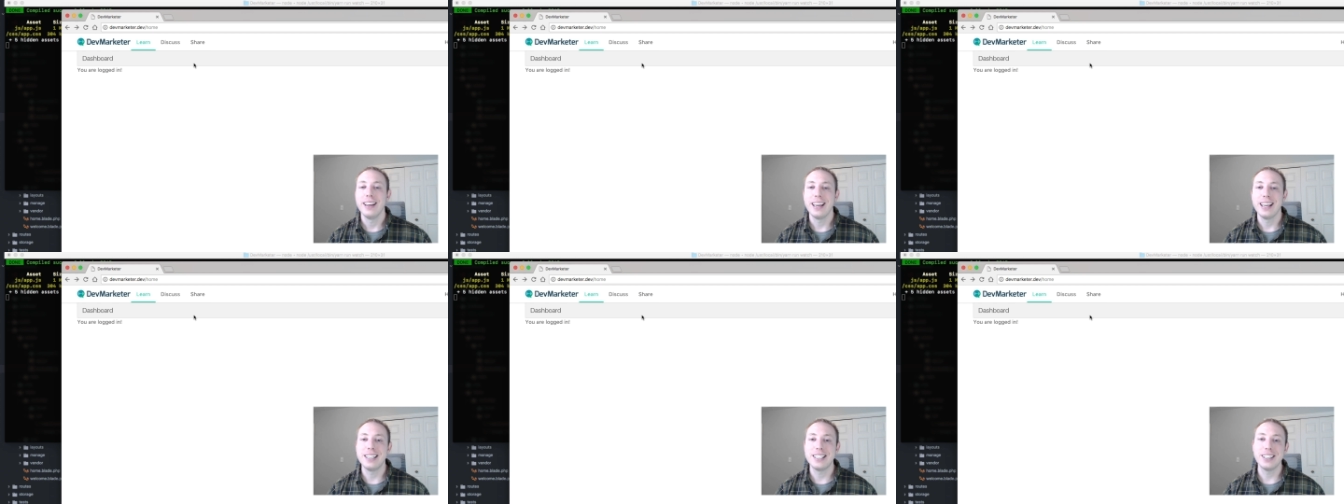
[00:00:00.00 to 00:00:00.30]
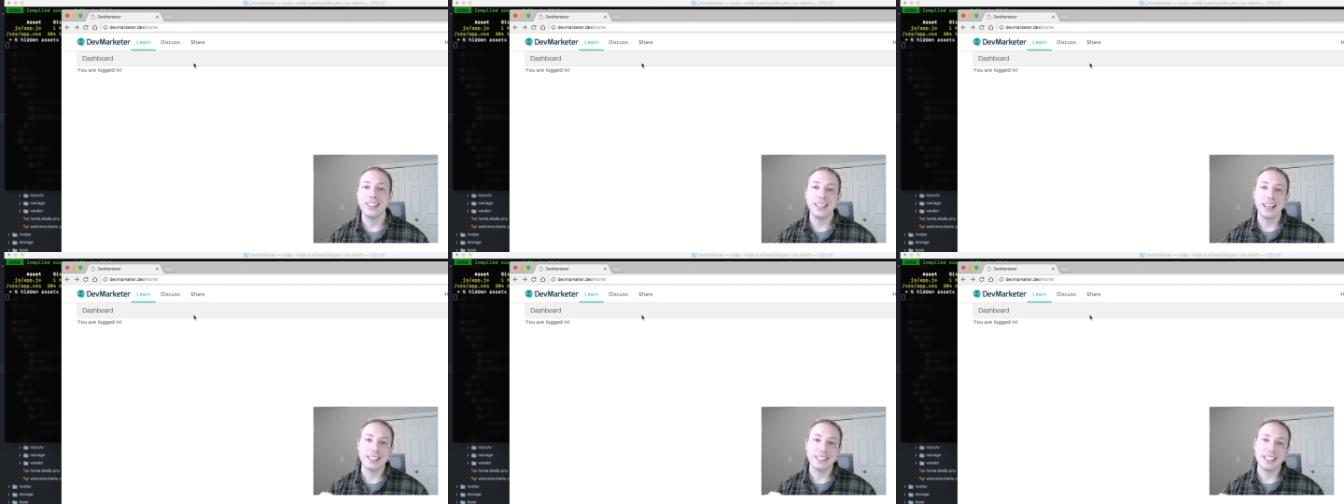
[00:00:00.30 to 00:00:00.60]

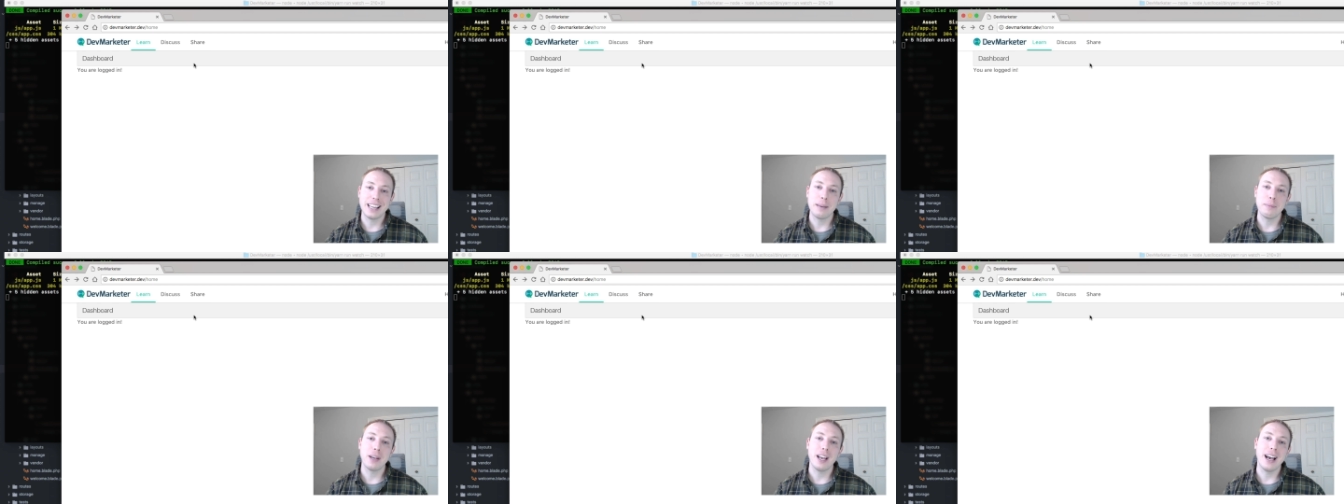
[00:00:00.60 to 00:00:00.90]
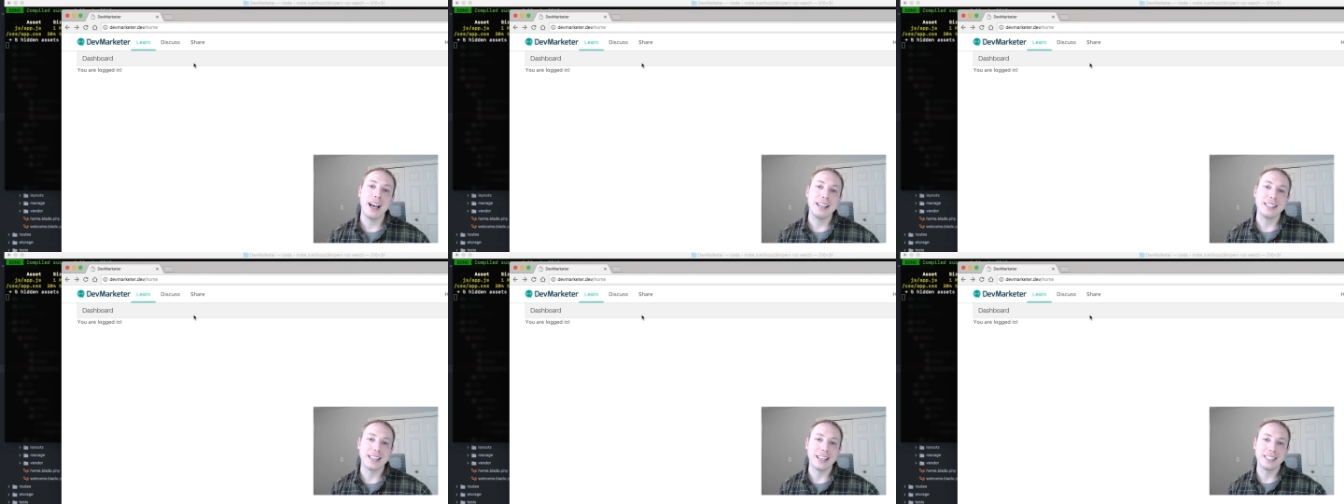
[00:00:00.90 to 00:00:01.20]
Until next time,
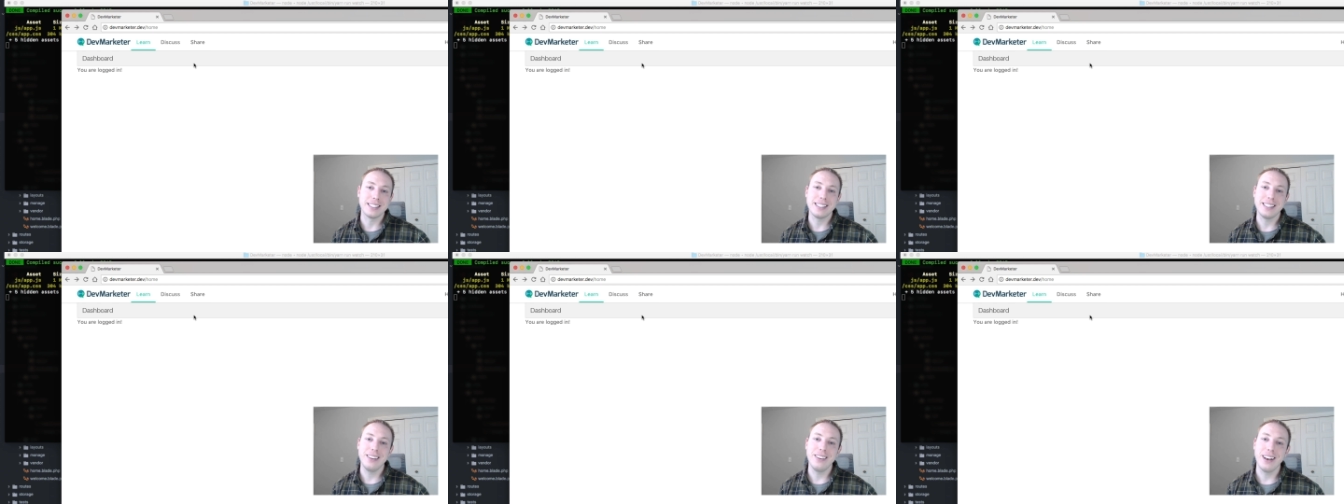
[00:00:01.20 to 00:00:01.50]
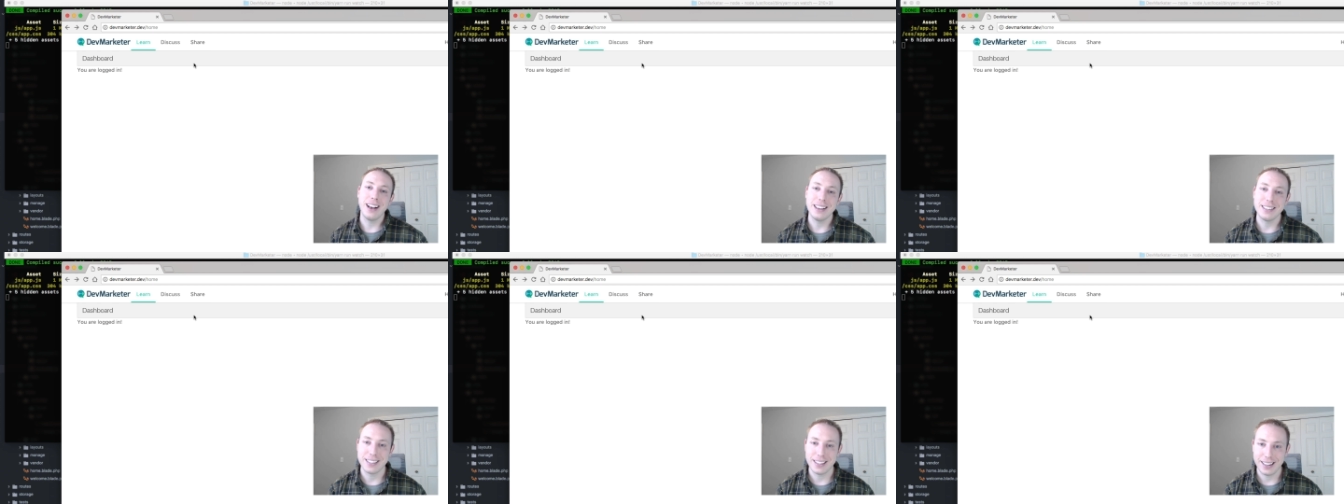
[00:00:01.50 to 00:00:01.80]
guys, I'll see you
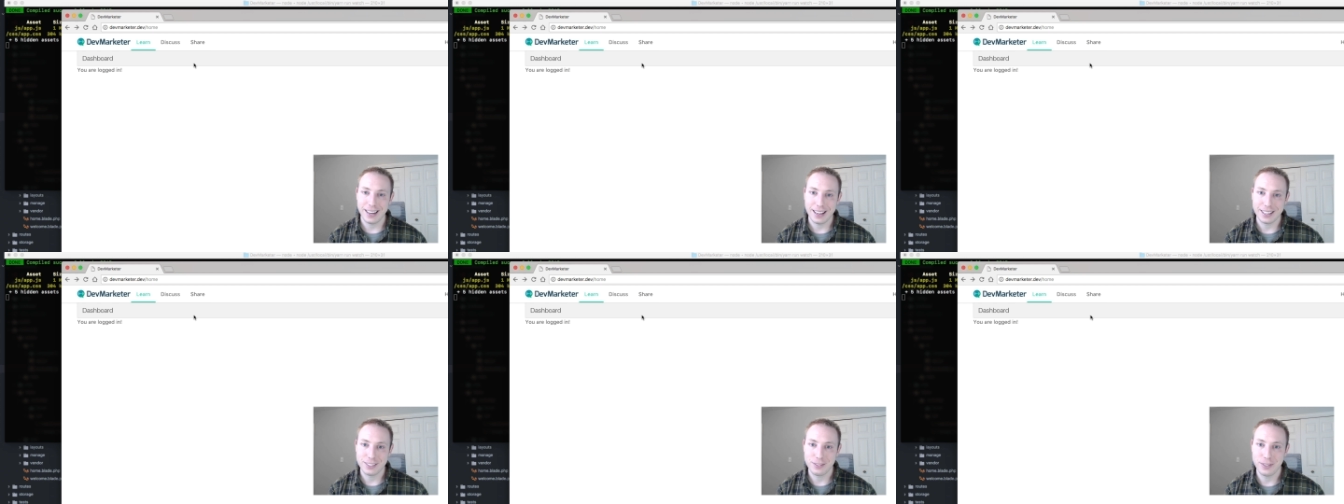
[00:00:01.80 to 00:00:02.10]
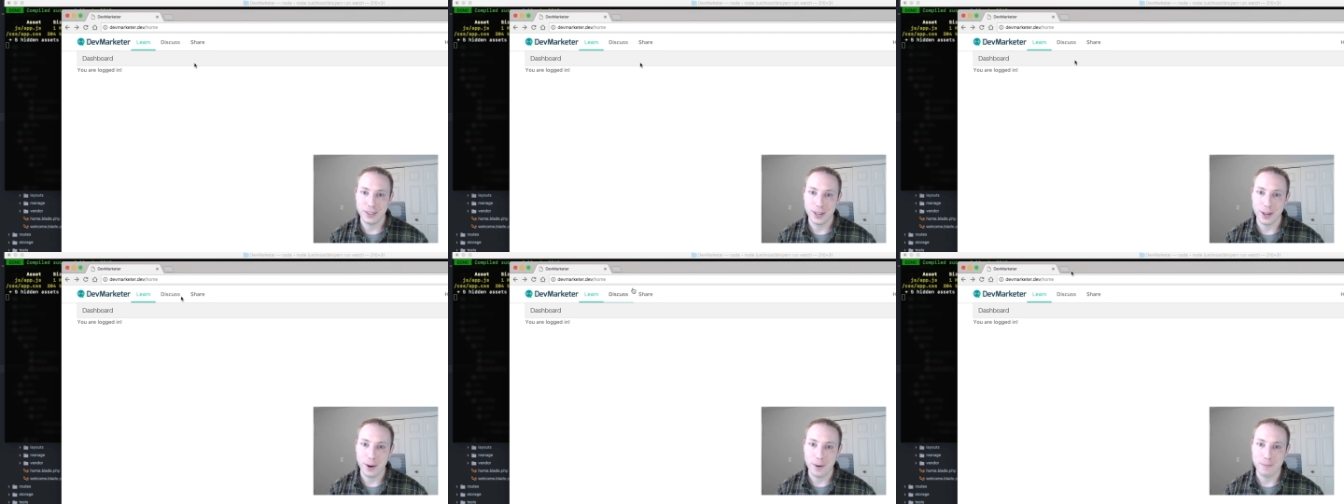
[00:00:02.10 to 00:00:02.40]
guys in the next
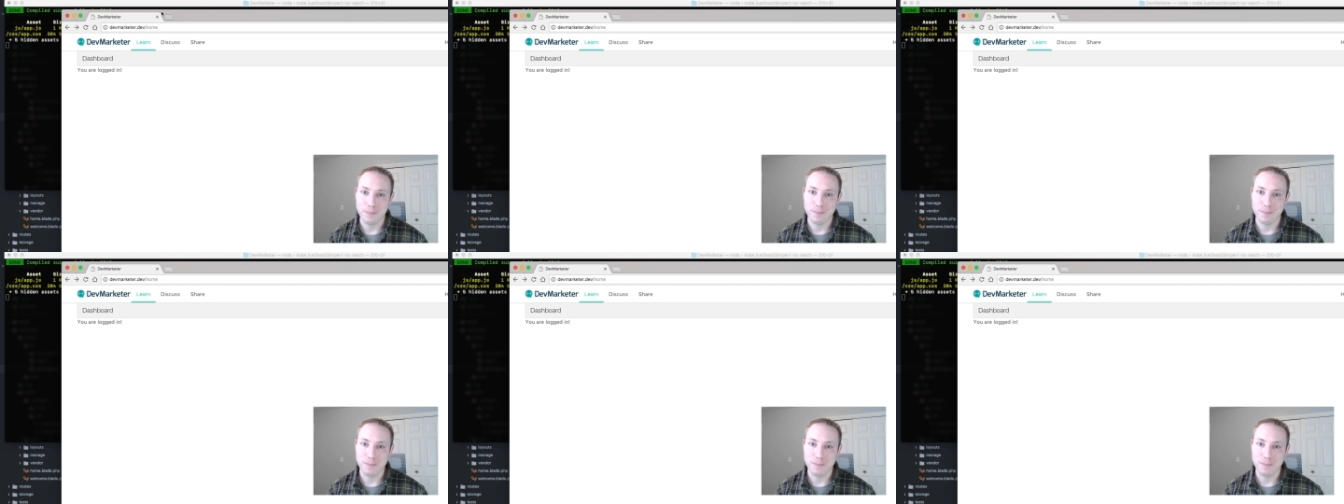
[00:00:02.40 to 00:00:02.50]
video.